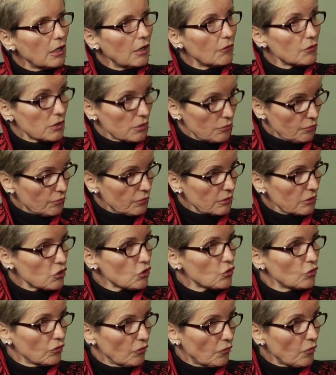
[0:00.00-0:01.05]
I was at a
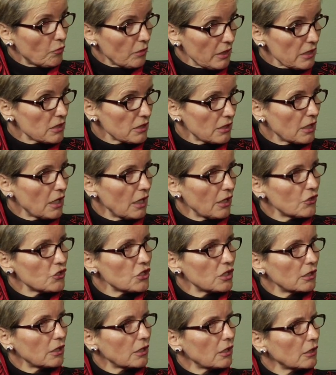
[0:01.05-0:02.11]
school for breast
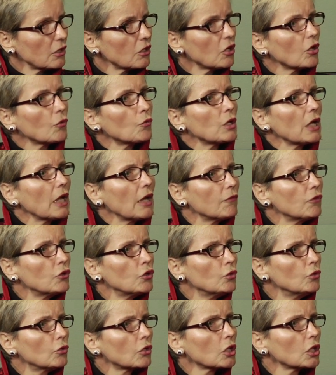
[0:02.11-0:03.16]
oncology, and I got a call. We have
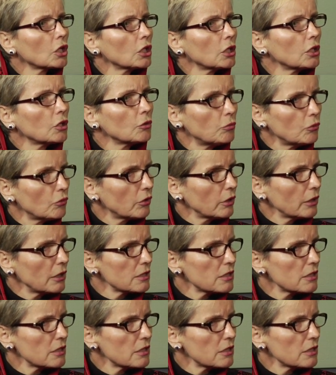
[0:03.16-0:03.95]
your little boy.